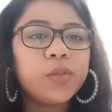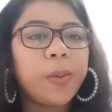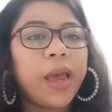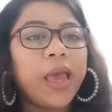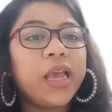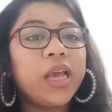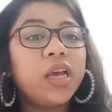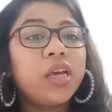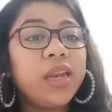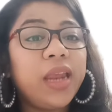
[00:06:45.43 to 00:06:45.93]

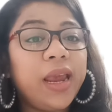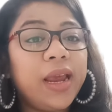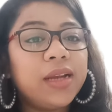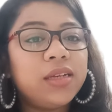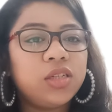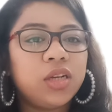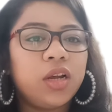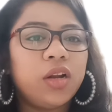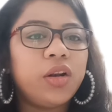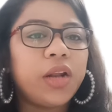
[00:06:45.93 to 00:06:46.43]
by
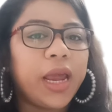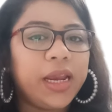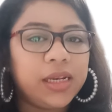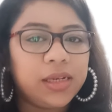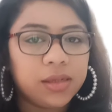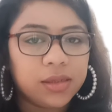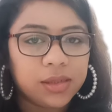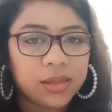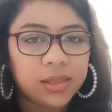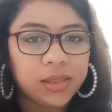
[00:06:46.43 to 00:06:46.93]
great
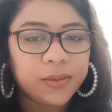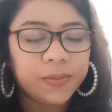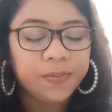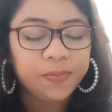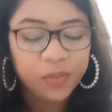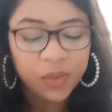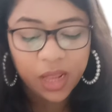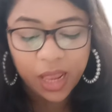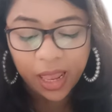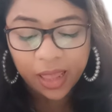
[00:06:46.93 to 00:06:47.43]
writers,
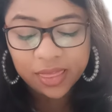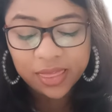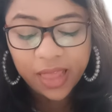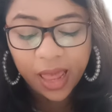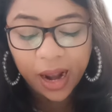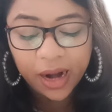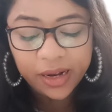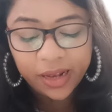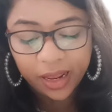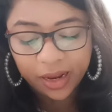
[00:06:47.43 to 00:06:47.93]
and
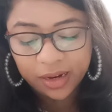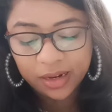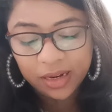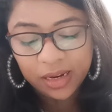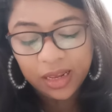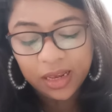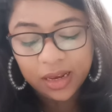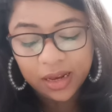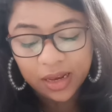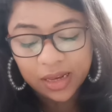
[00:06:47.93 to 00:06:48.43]
that
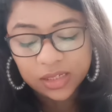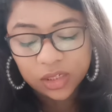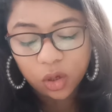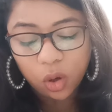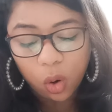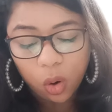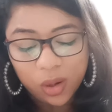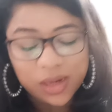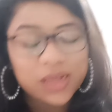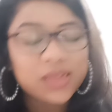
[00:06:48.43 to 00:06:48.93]
technique is
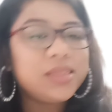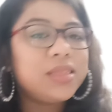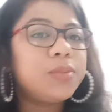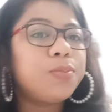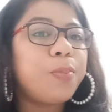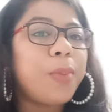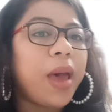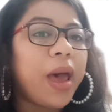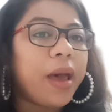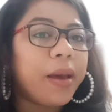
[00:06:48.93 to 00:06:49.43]
called as
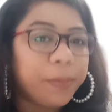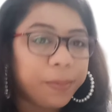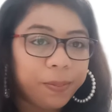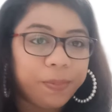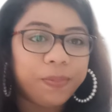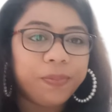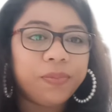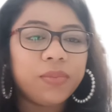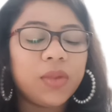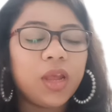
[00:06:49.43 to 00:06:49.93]
spam.
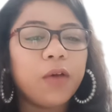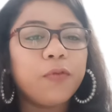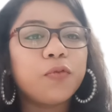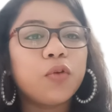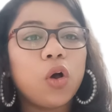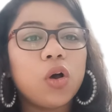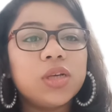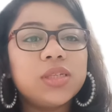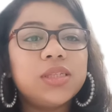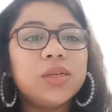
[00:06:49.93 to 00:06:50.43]
Of
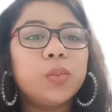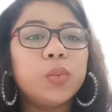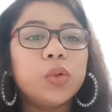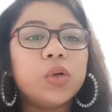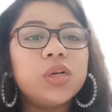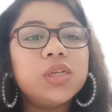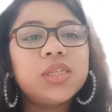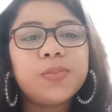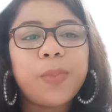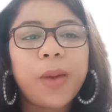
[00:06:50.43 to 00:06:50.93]
course, the
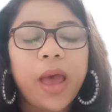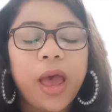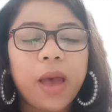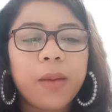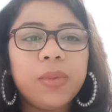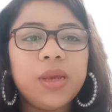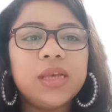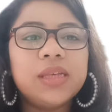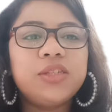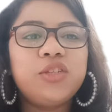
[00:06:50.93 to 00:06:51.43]
word
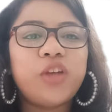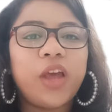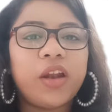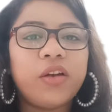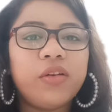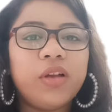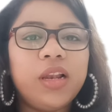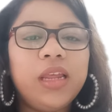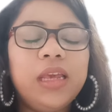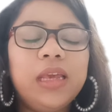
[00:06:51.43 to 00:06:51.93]
spam is
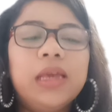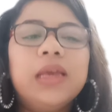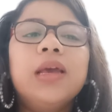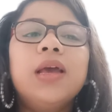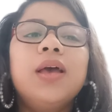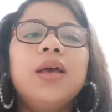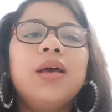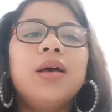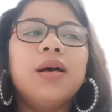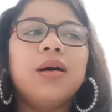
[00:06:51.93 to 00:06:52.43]
generally
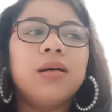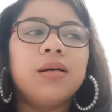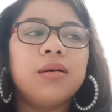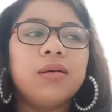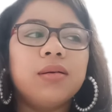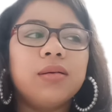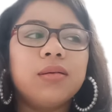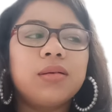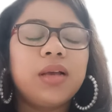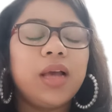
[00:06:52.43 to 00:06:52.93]

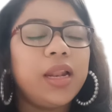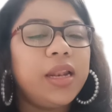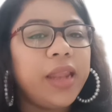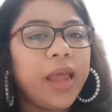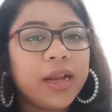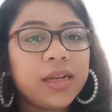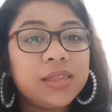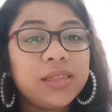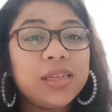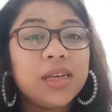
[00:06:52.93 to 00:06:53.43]

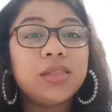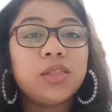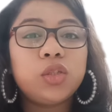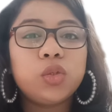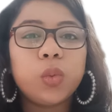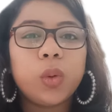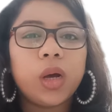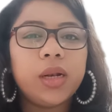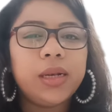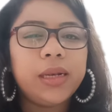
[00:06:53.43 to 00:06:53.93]
connects us
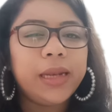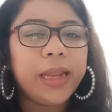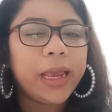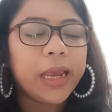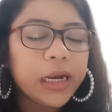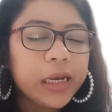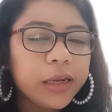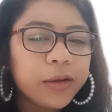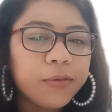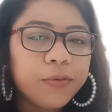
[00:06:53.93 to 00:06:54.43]
to a
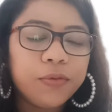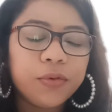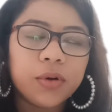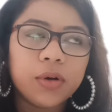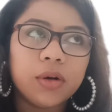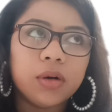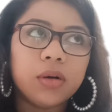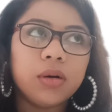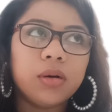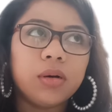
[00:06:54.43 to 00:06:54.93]
negative
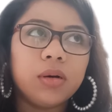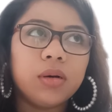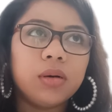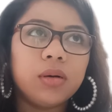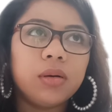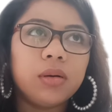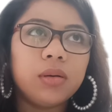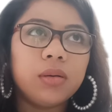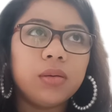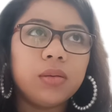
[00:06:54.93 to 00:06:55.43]

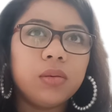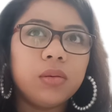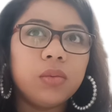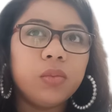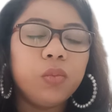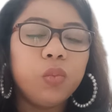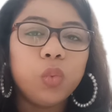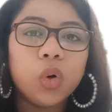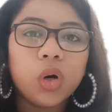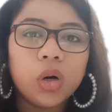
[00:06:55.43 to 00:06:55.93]

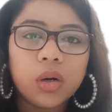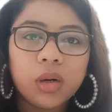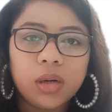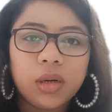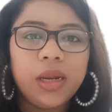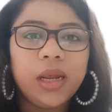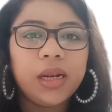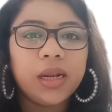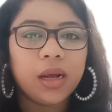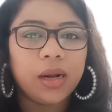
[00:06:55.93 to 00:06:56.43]

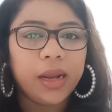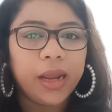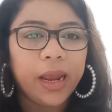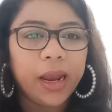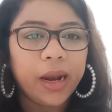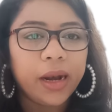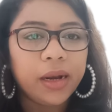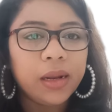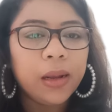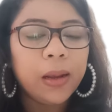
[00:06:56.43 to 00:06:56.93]
word in our
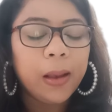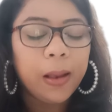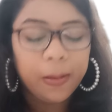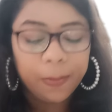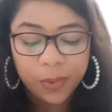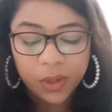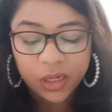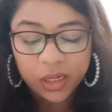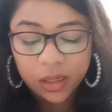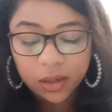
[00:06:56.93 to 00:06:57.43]
head,
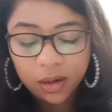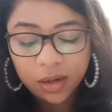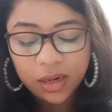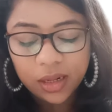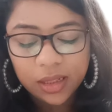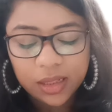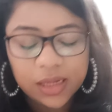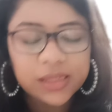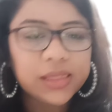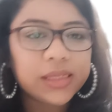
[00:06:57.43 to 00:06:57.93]
but here
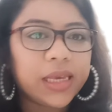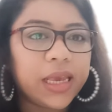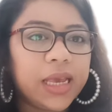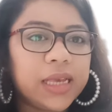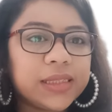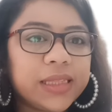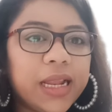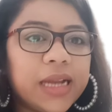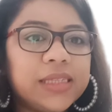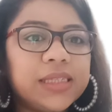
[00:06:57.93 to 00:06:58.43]
in this
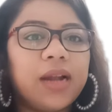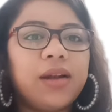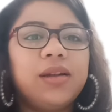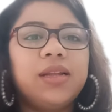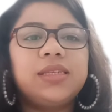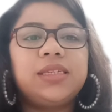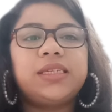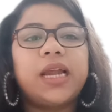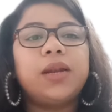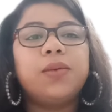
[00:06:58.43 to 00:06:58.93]
case, let's
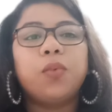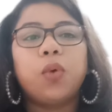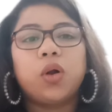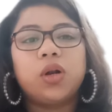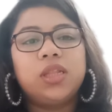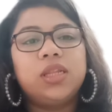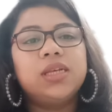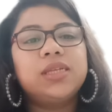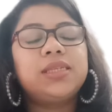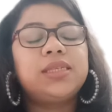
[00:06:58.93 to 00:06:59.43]
understand
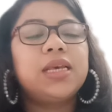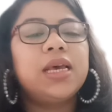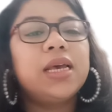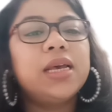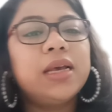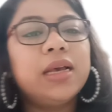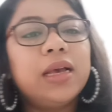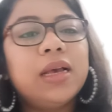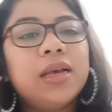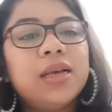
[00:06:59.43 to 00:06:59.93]
what this
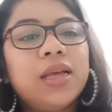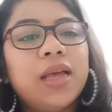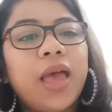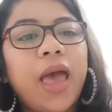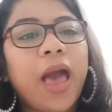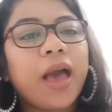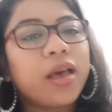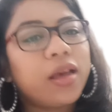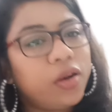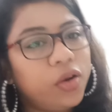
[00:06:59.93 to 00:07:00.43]

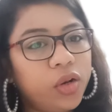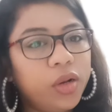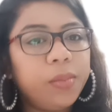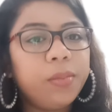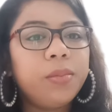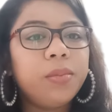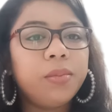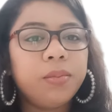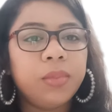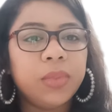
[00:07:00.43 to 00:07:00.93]
acronym